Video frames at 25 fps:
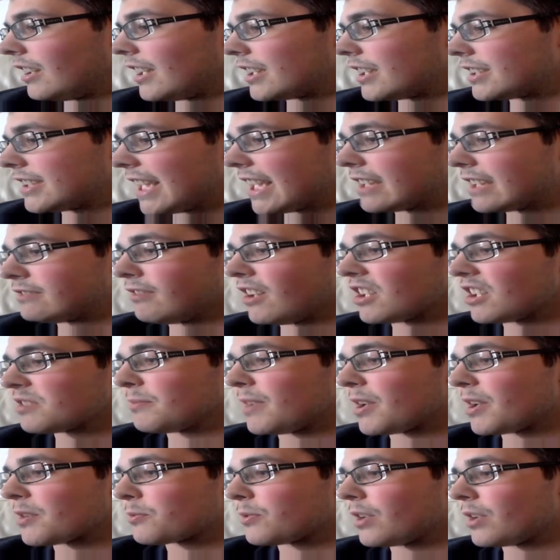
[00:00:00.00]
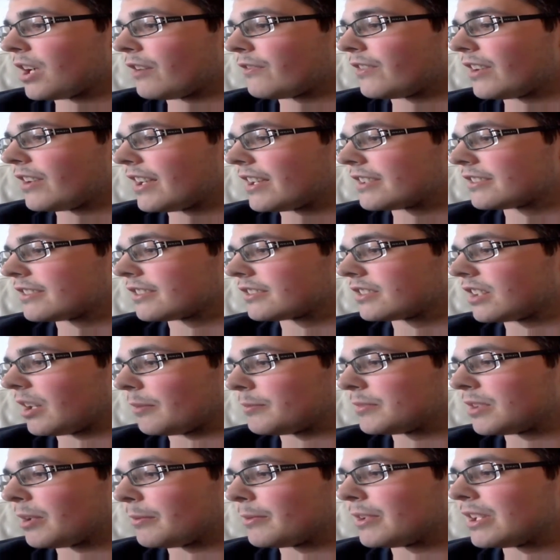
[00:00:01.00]
Second last match we have is the
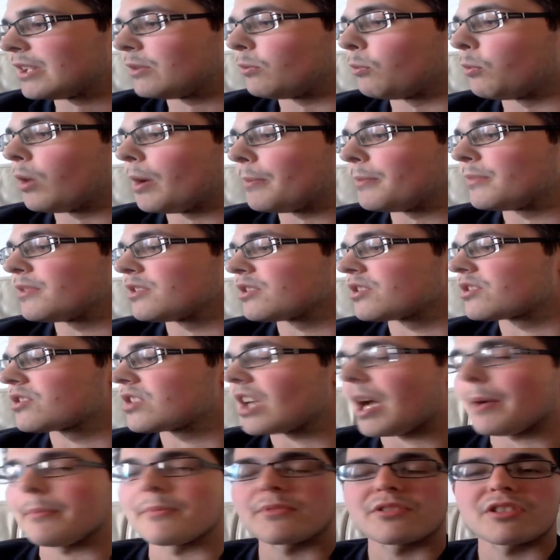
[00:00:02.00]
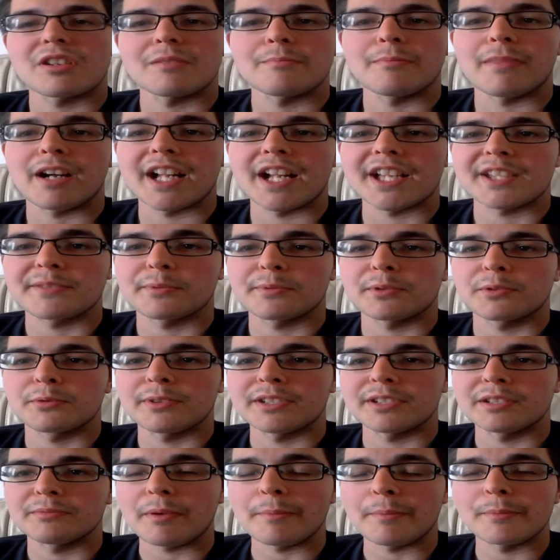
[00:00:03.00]
WWE Women's Championship match
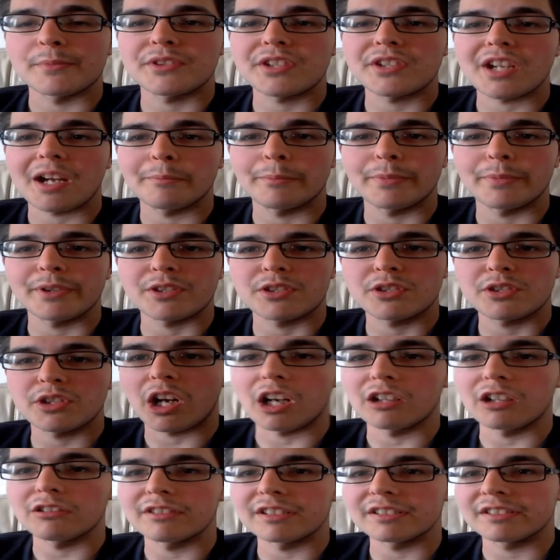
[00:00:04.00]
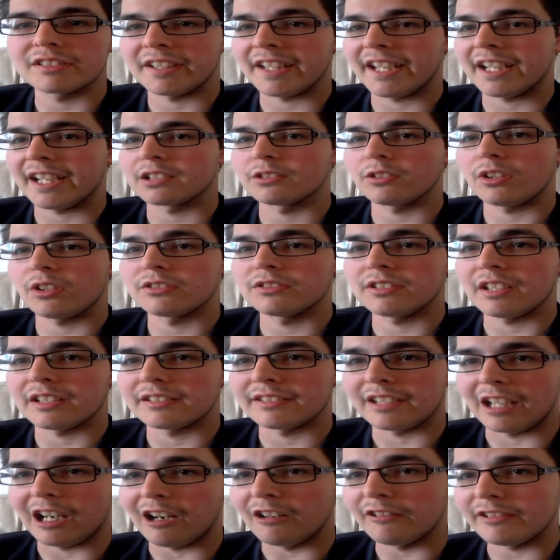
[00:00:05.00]
between the Women's Champion Charlotte taking on
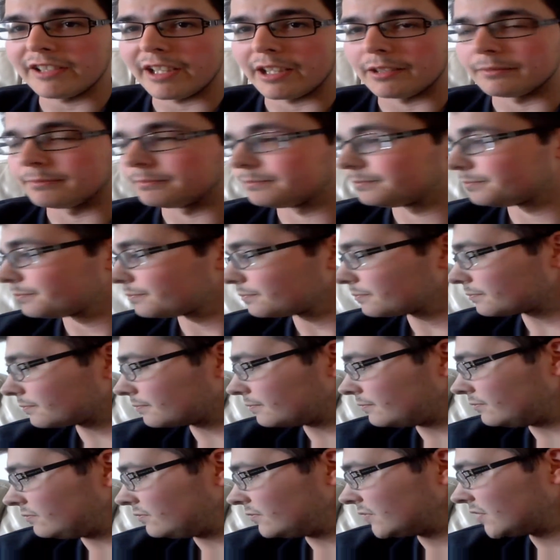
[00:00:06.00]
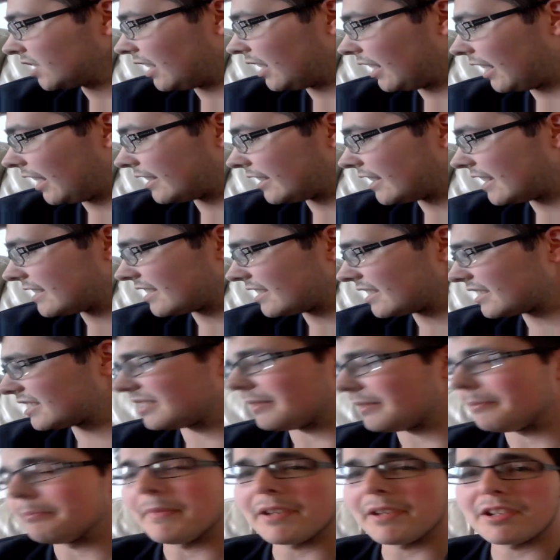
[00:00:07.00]
Natalya. And it's a
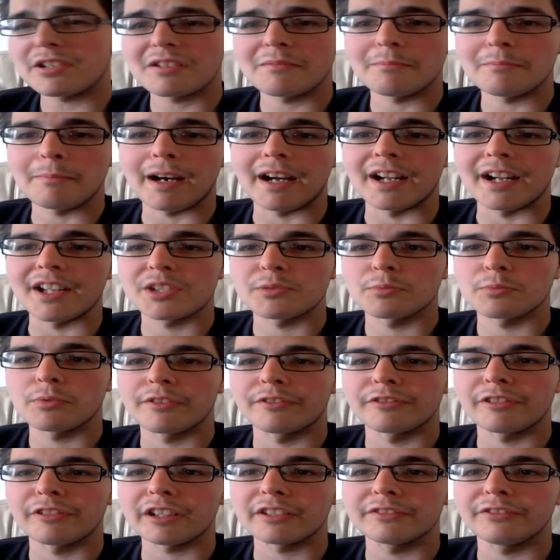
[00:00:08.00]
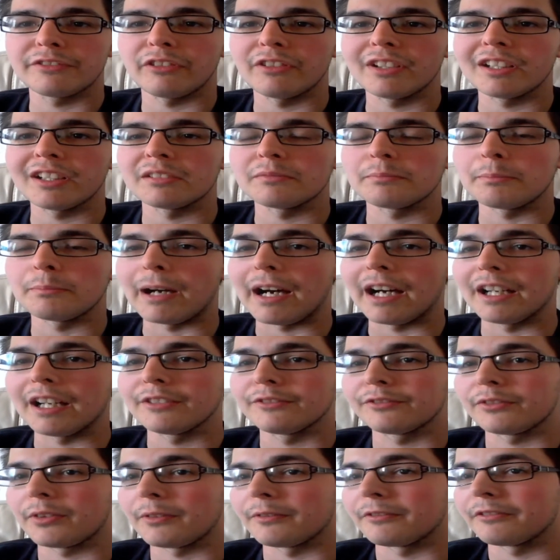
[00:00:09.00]
submission match with Ric Flair
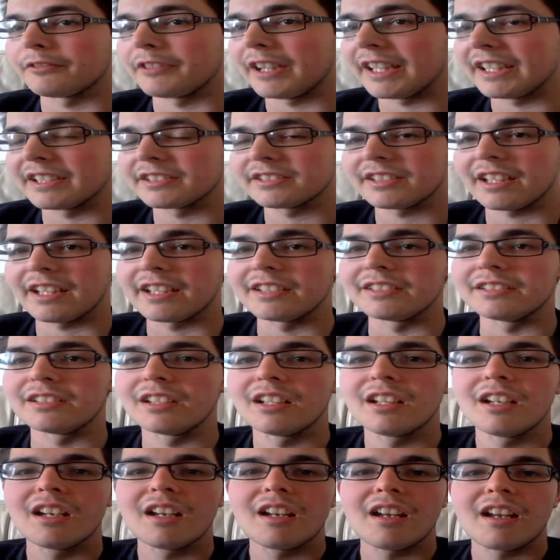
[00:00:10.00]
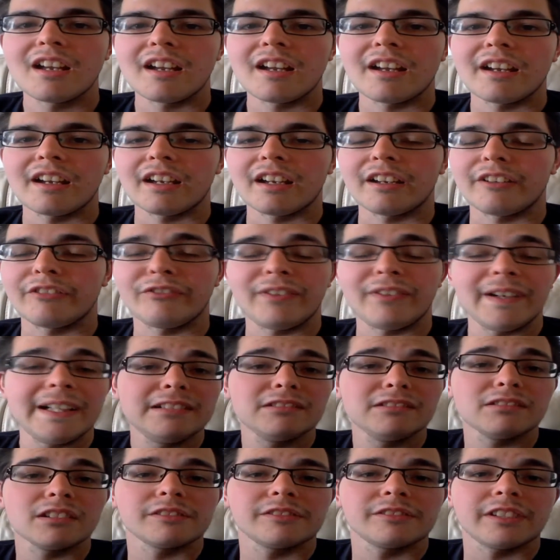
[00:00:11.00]
banned from ringside.
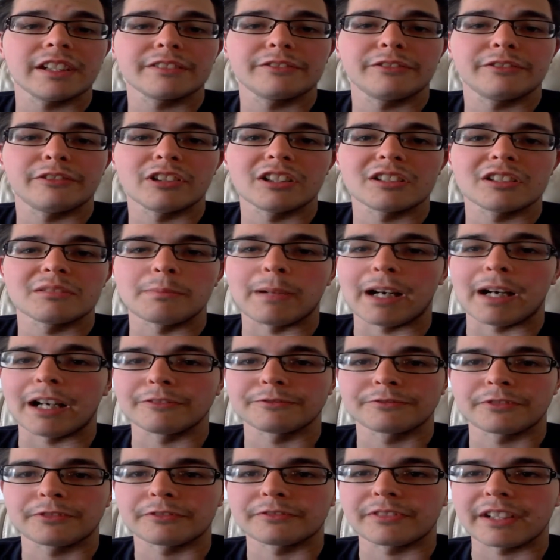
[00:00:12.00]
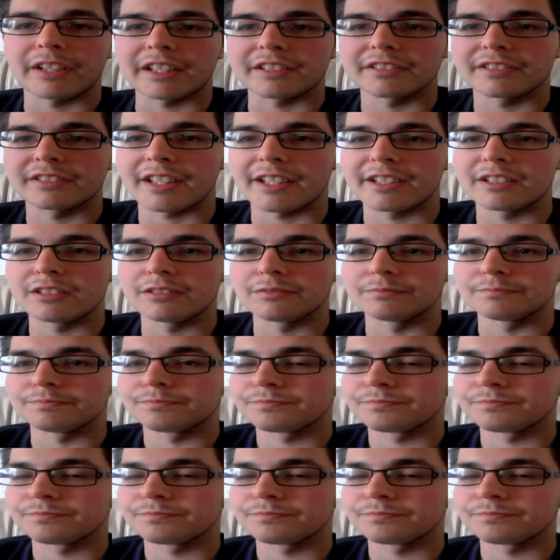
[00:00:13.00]
Finally Ric Flair banned from ringside,